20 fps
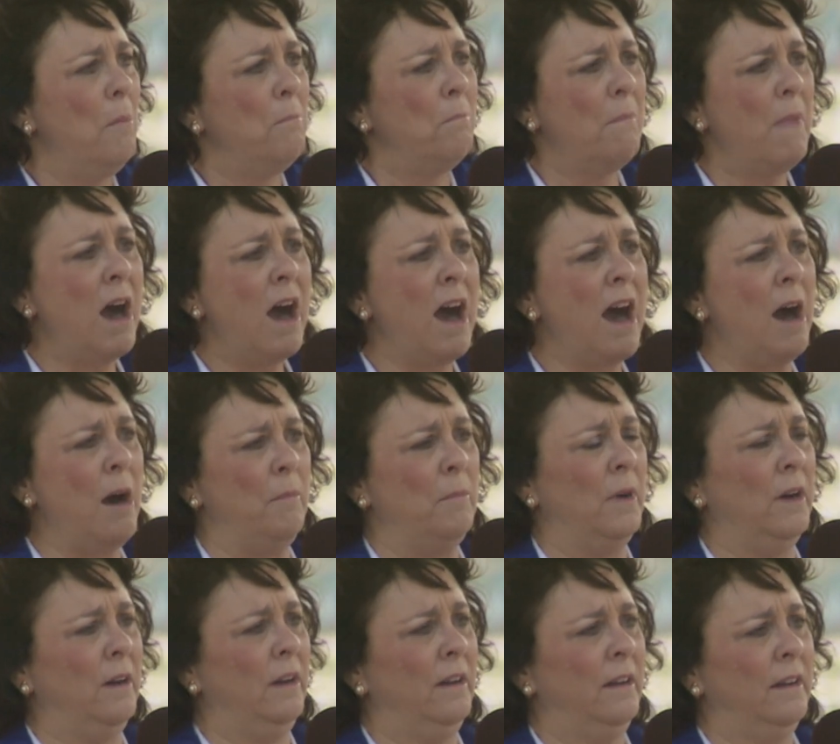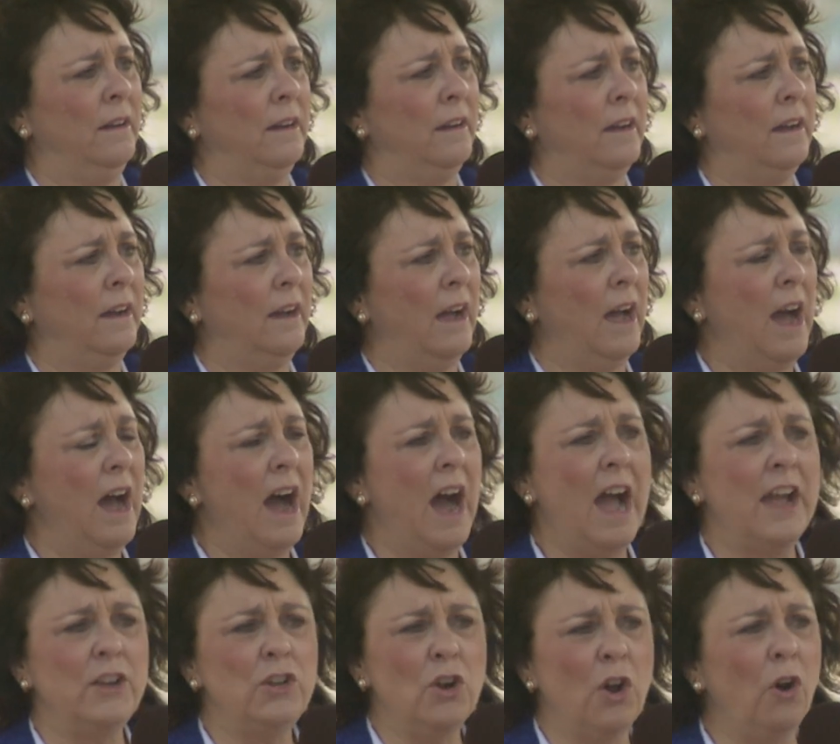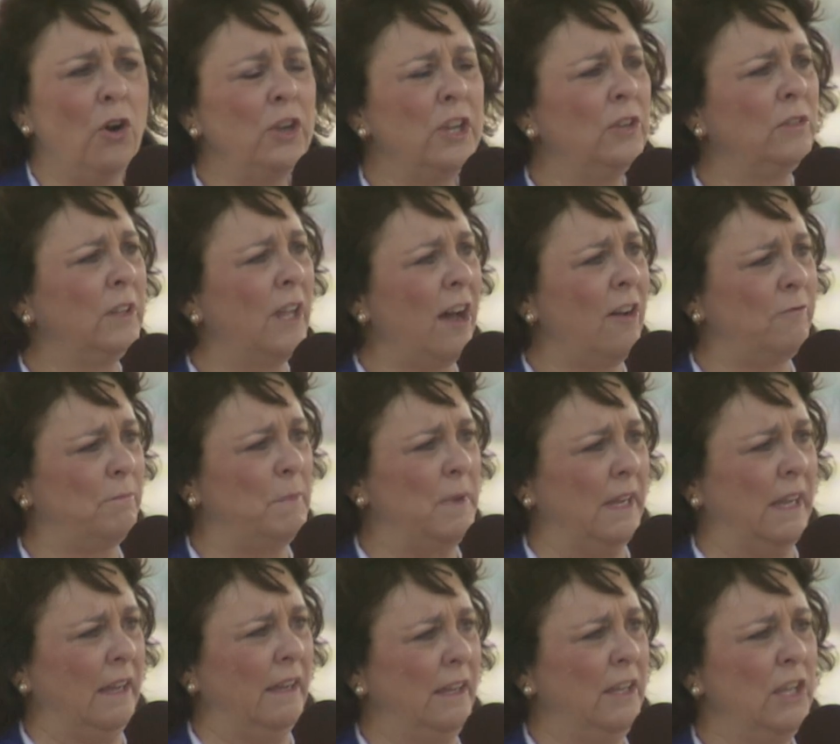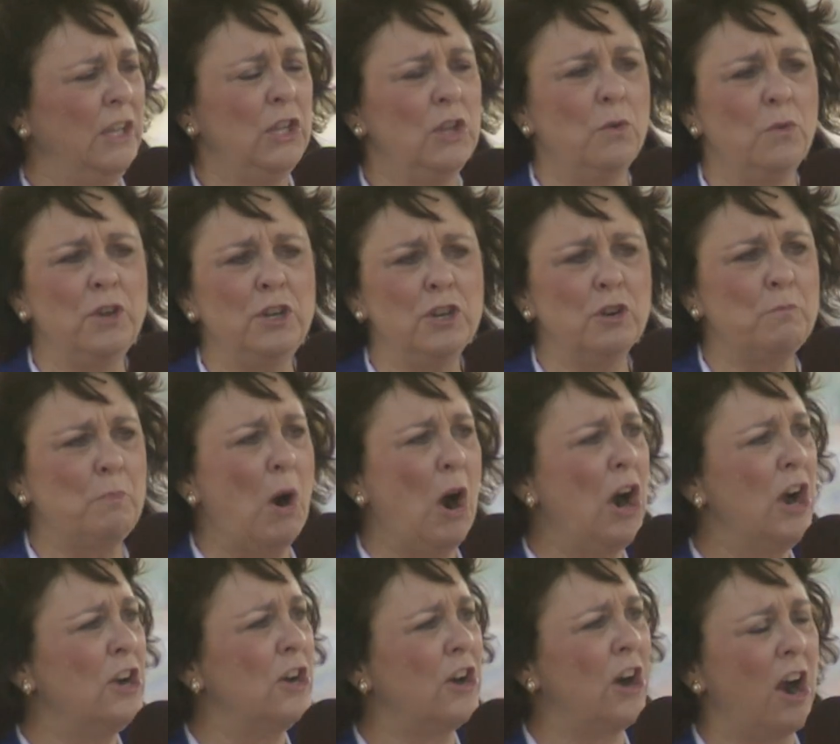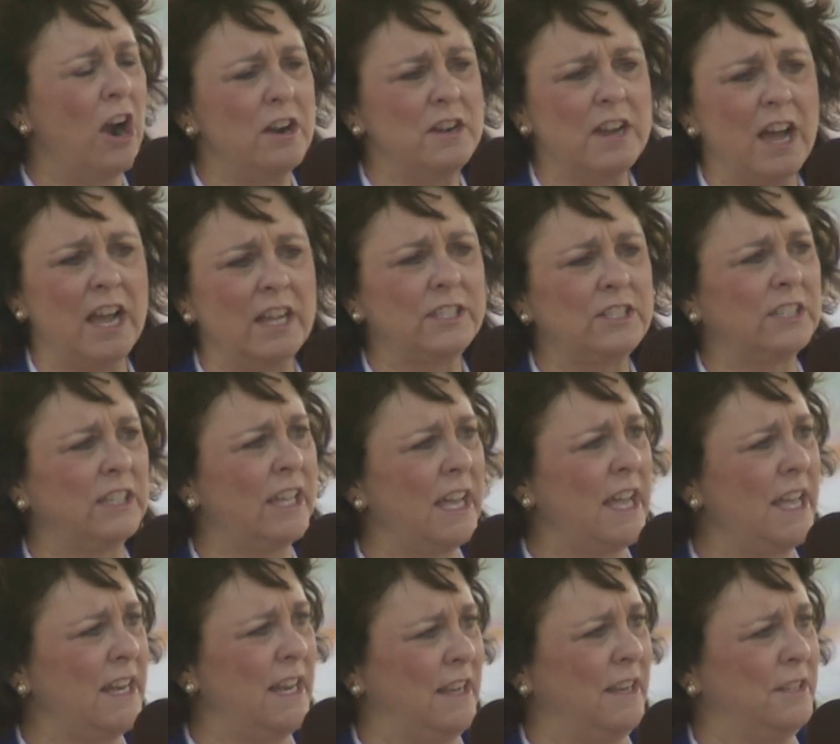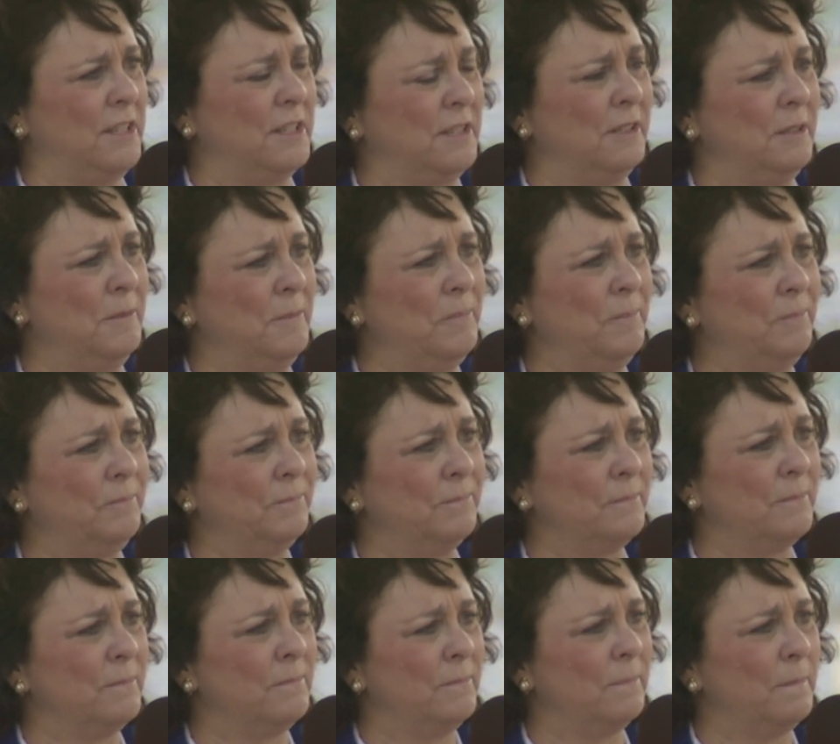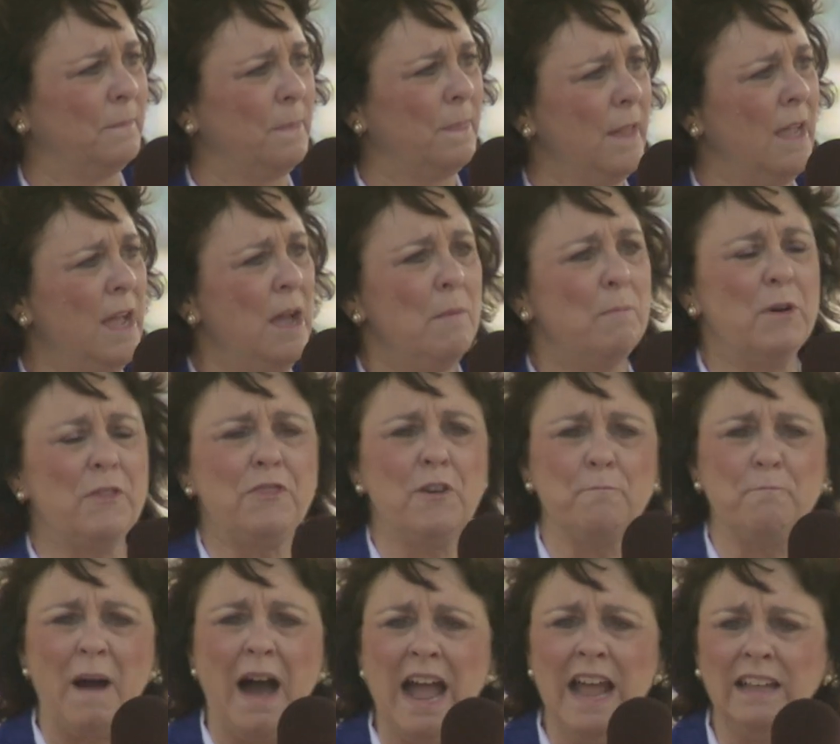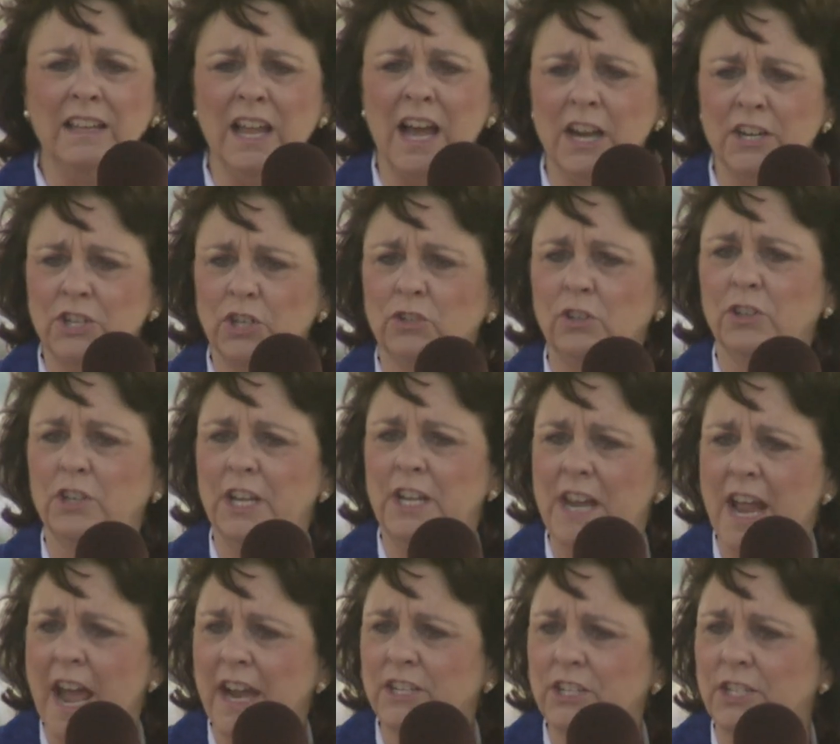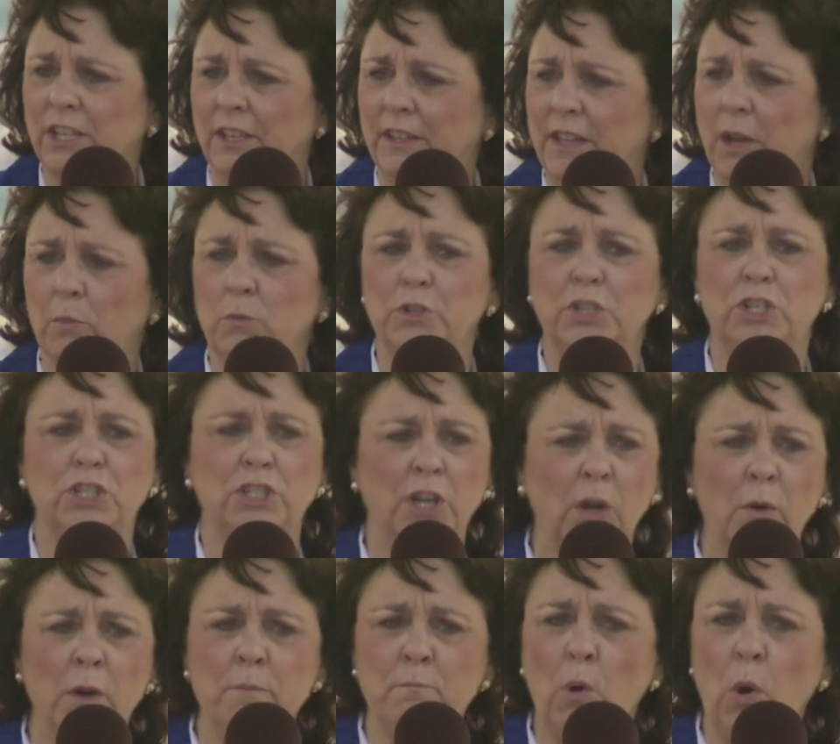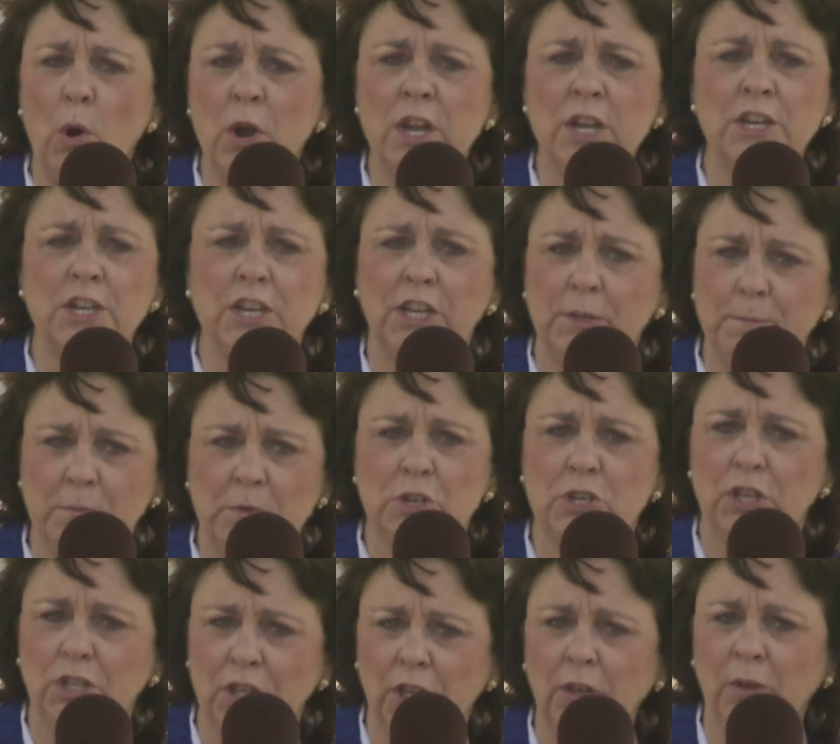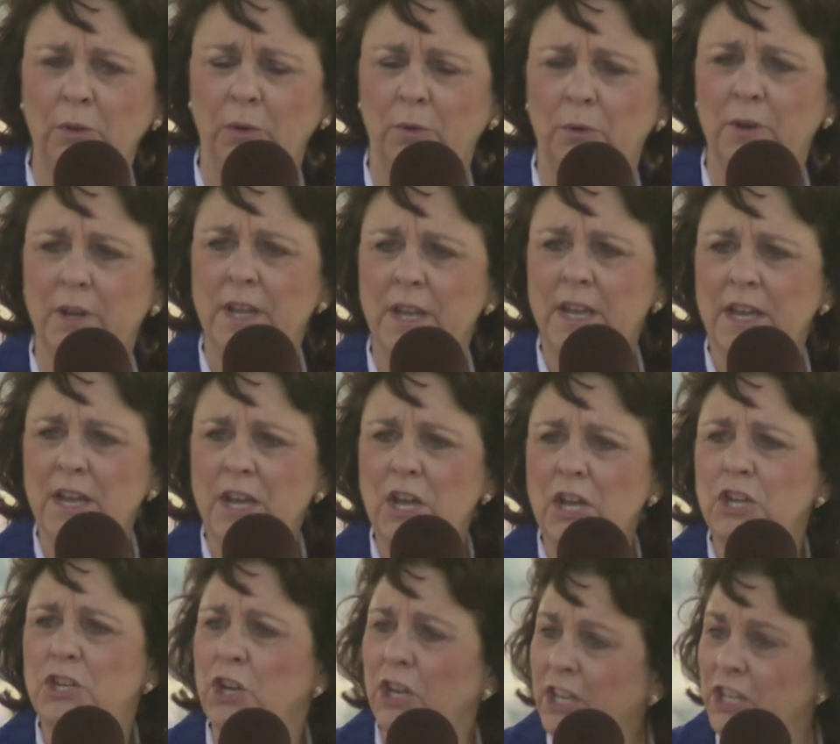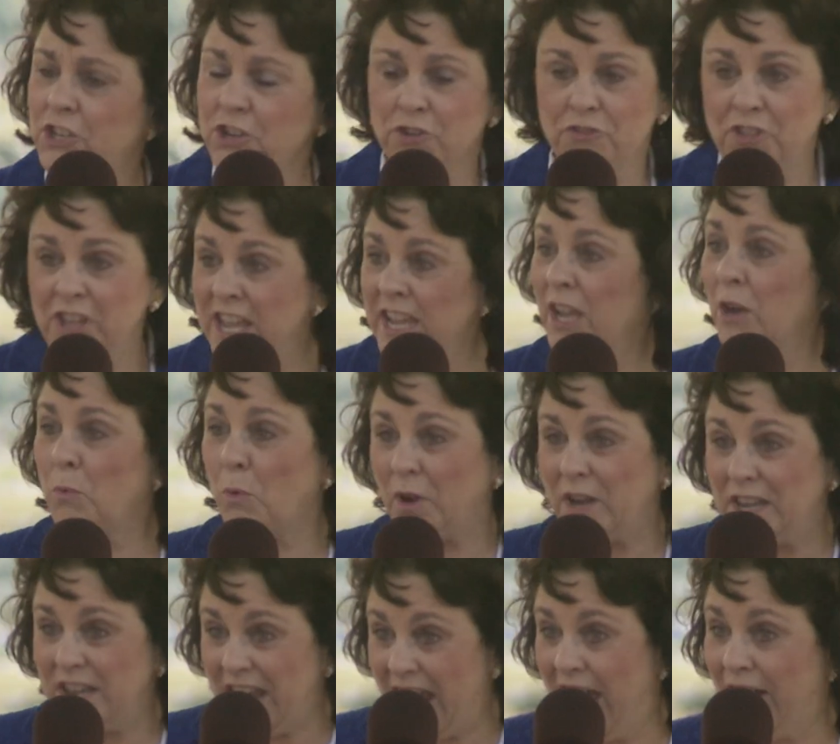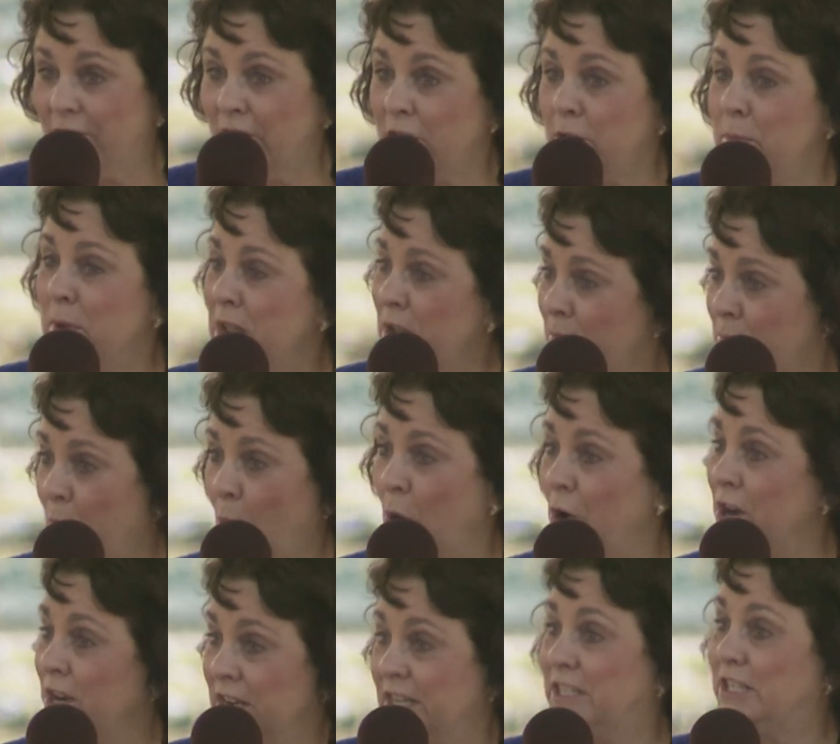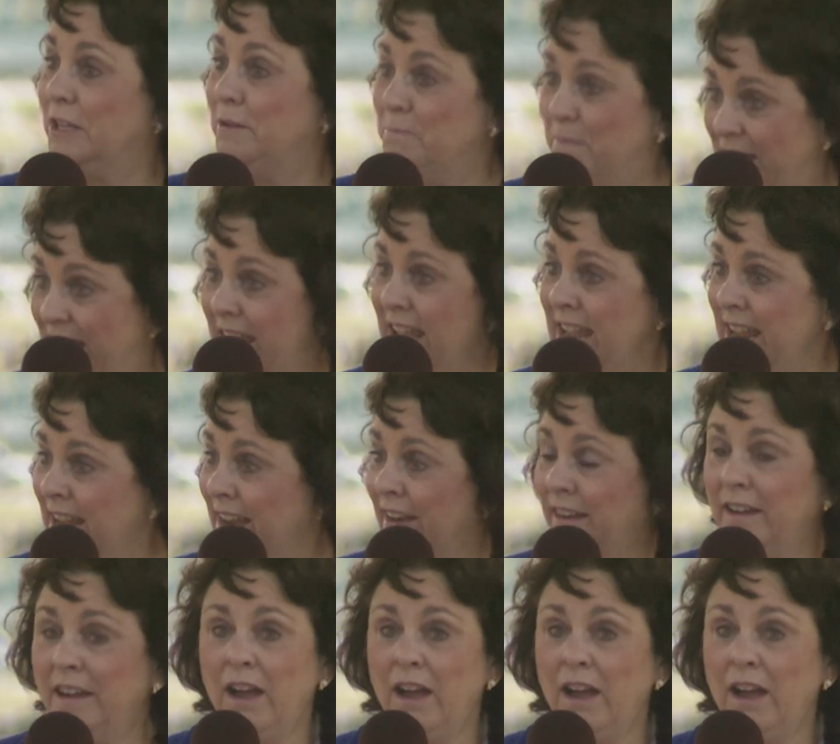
Mom, I know you love me. You and your partner are nice ladies. But the biological connection that was so important to you, did you think it would never be important to me?